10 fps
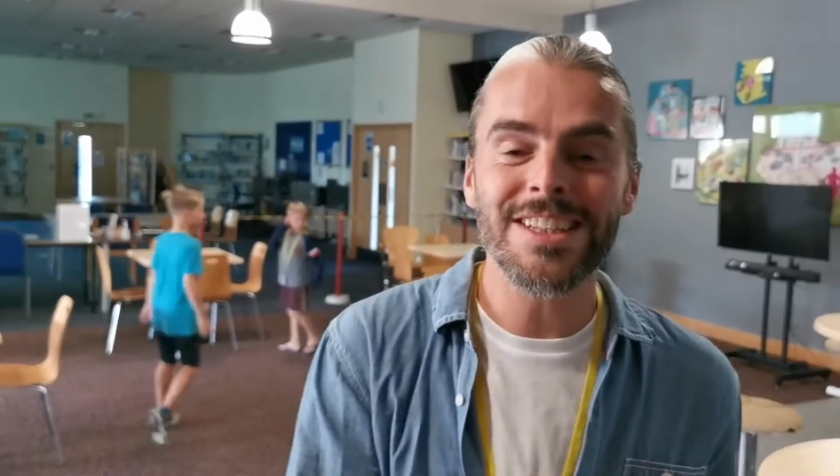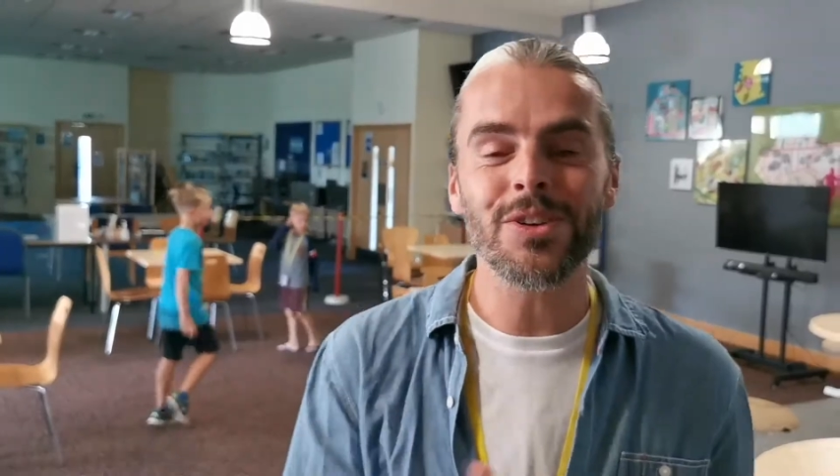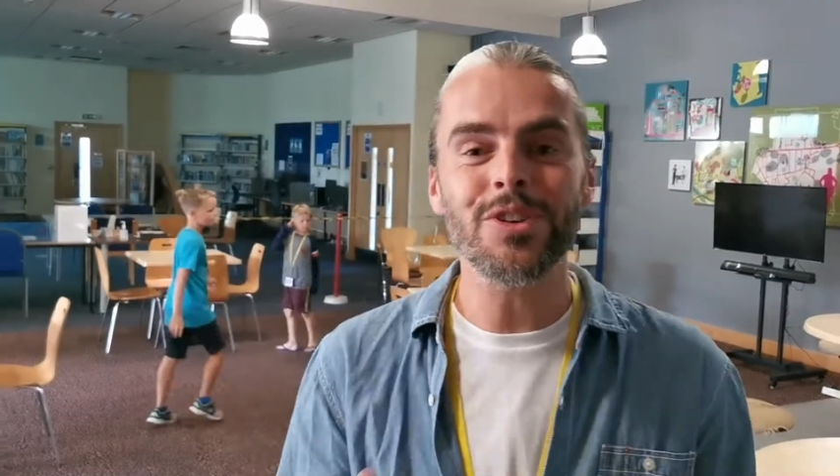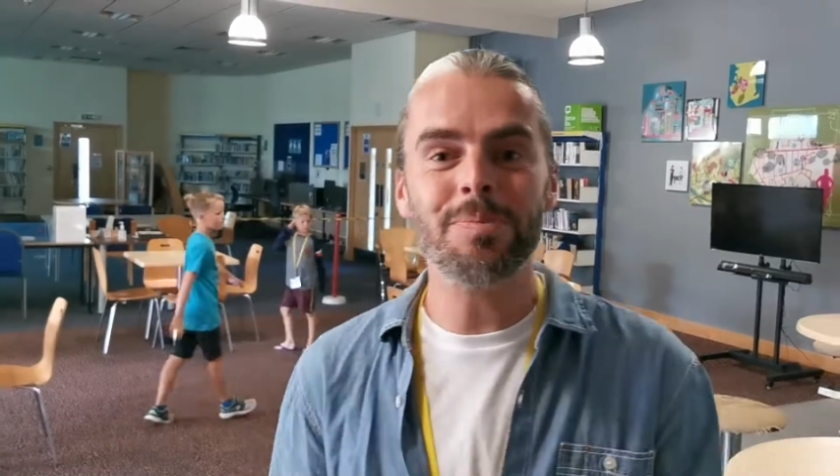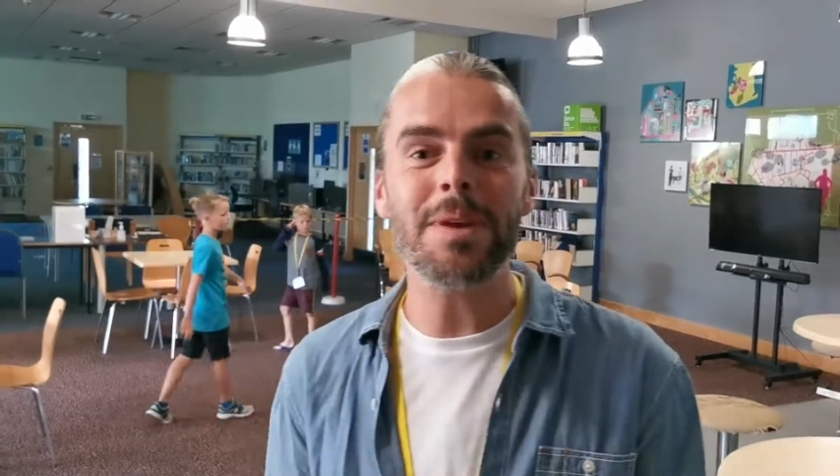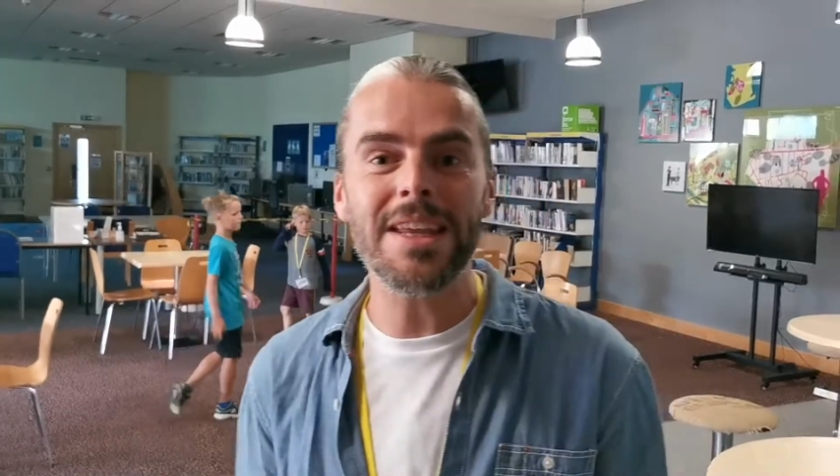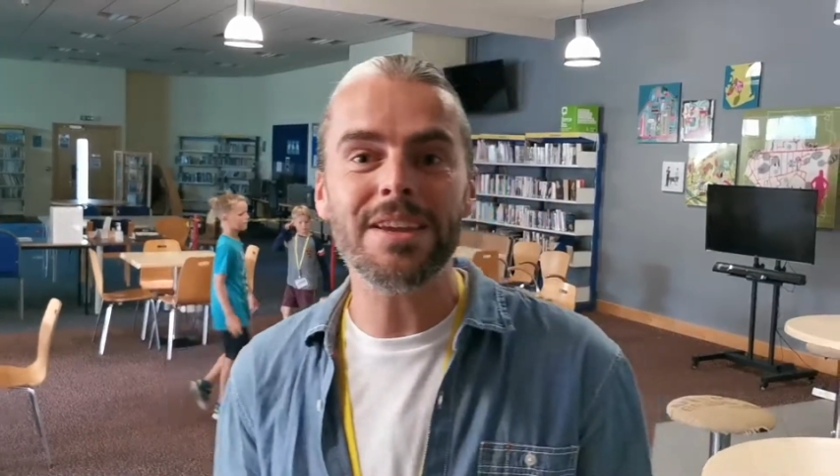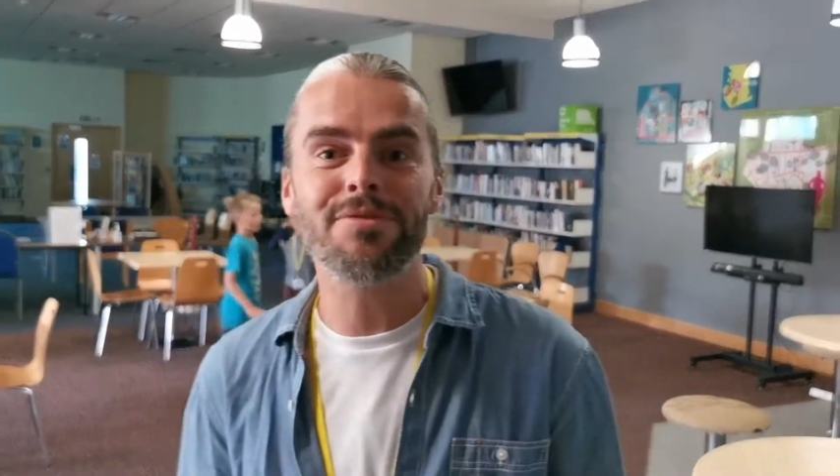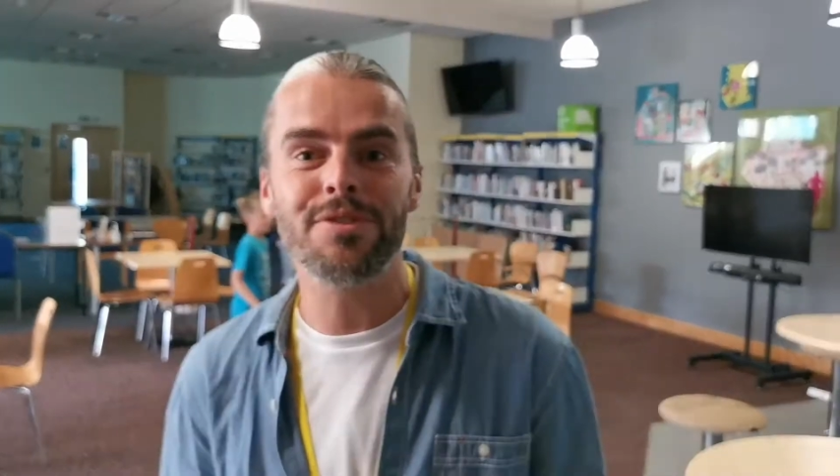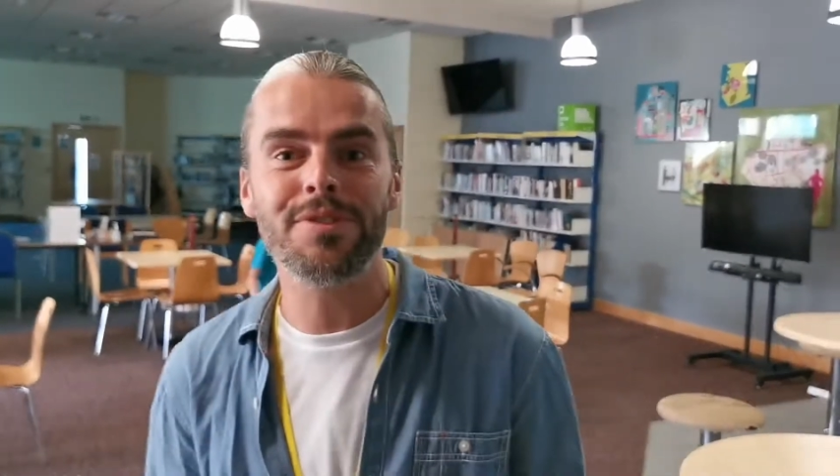or you've been here
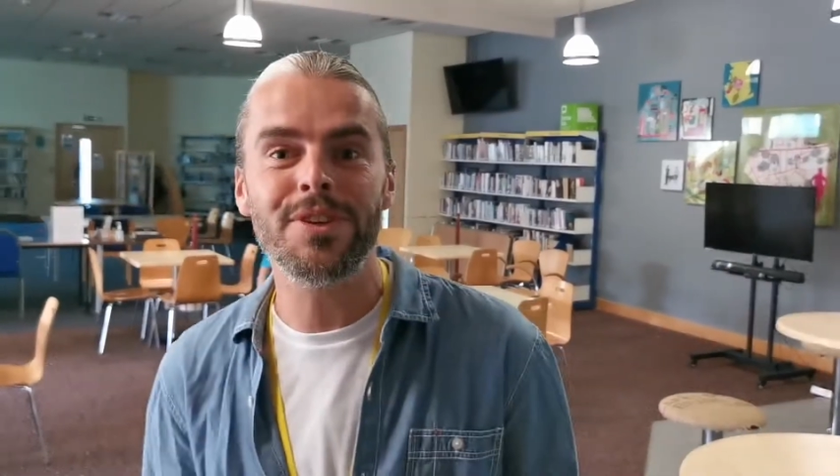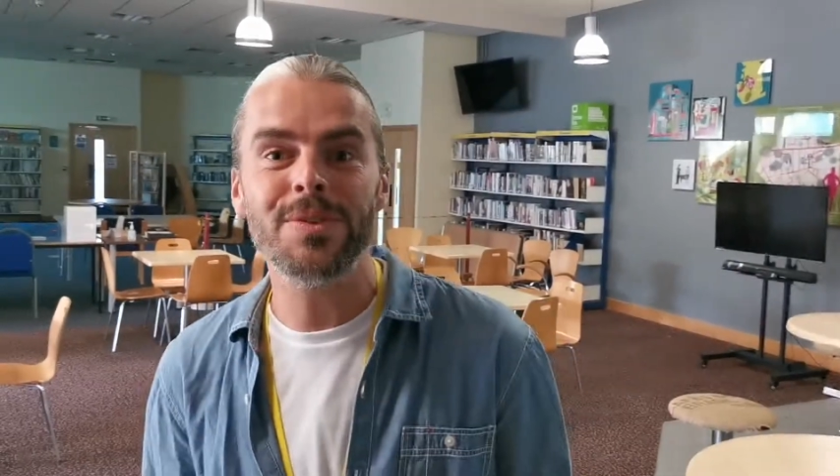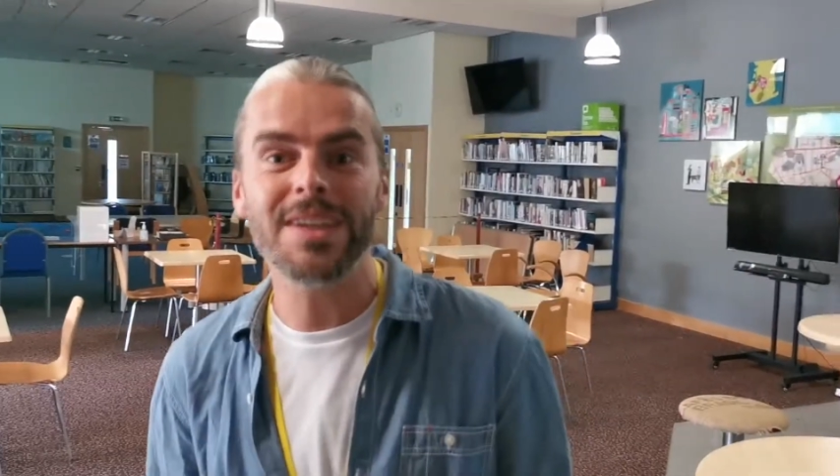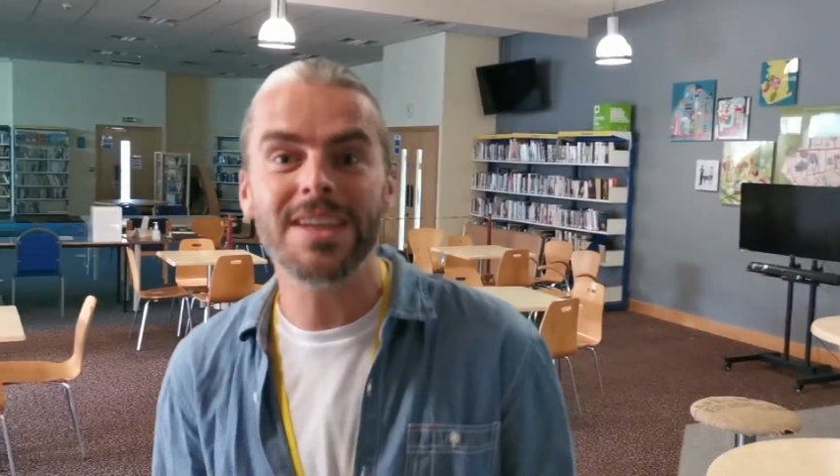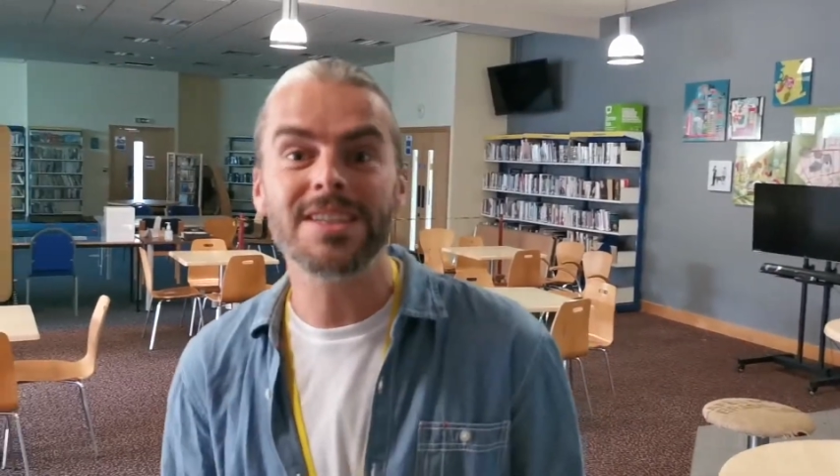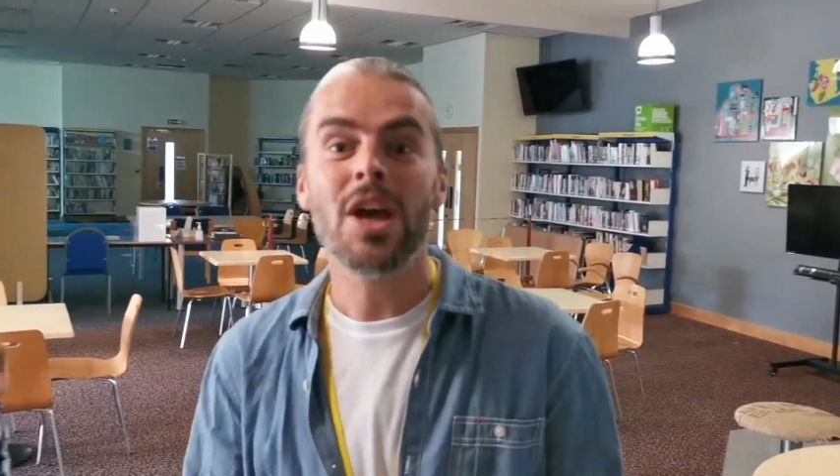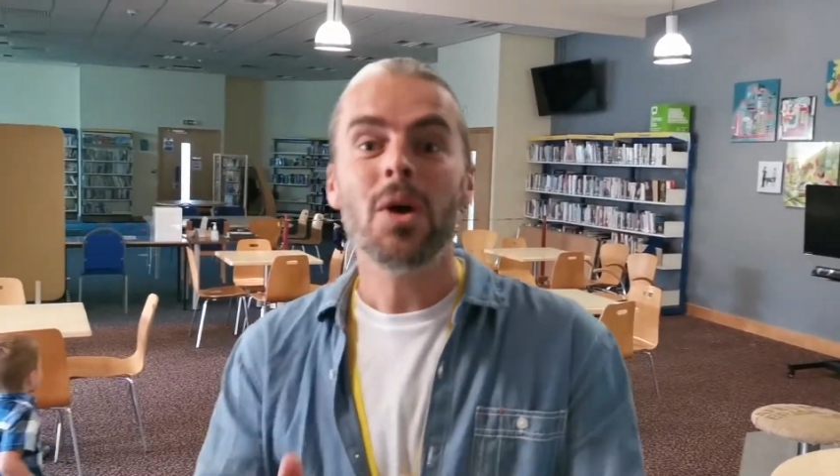for a few years,